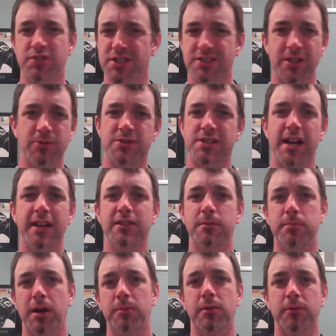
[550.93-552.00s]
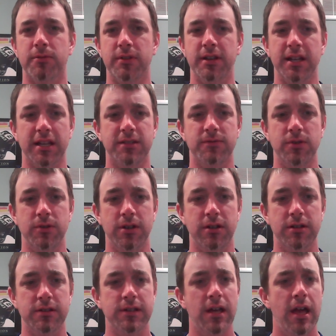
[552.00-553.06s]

just outside the bubble for the next few years.